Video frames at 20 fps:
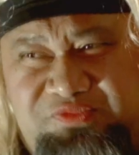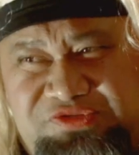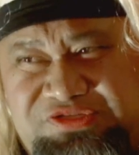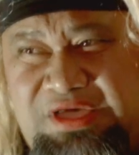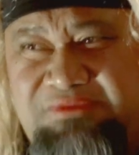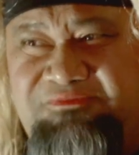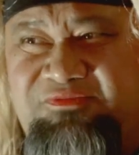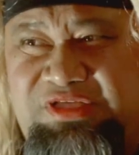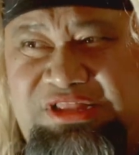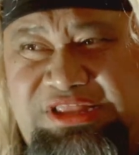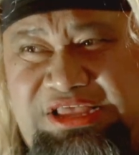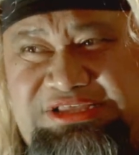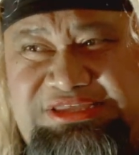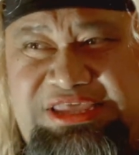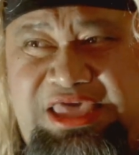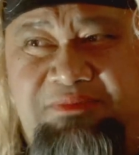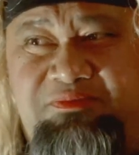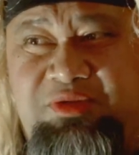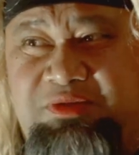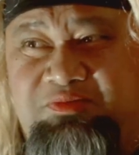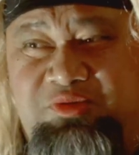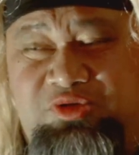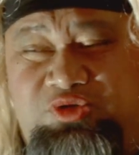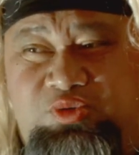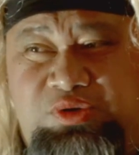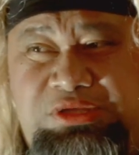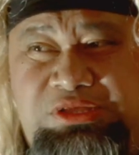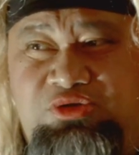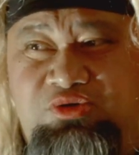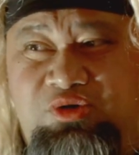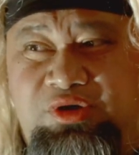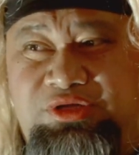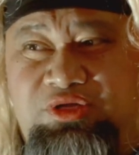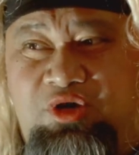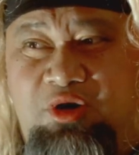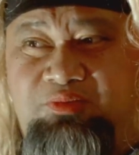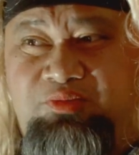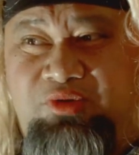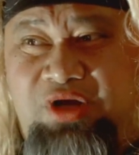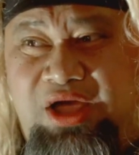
something that's happened between you and your